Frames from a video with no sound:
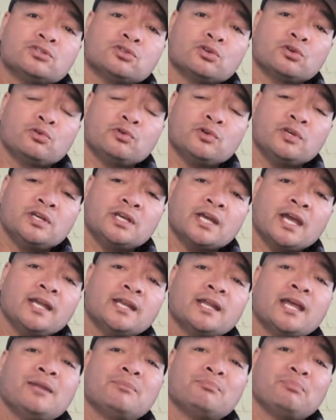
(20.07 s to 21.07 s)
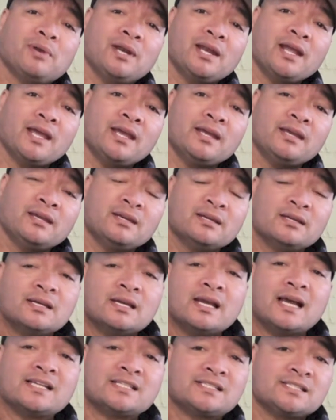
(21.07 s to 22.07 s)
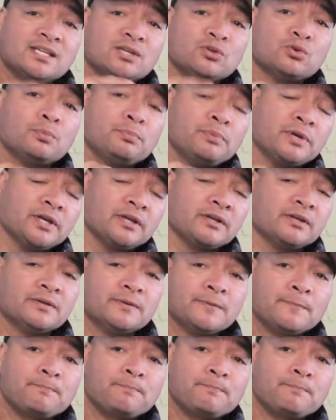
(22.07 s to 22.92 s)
to create and play a single pick.